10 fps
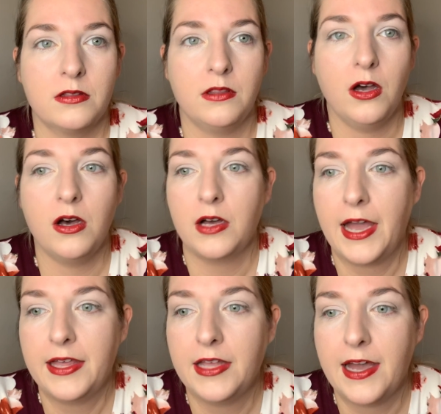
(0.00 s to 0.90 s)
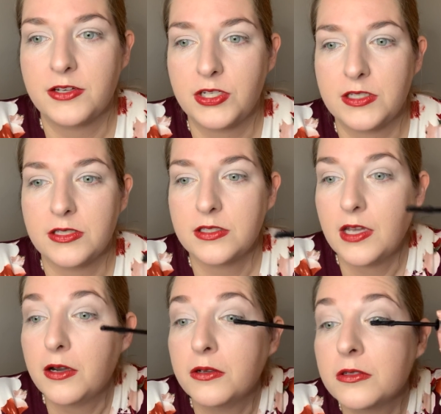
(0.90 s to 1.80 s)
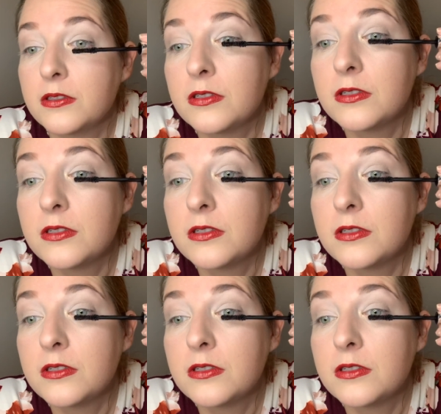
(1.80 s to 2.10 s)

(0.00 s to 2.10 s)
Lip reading: long eyelashes, so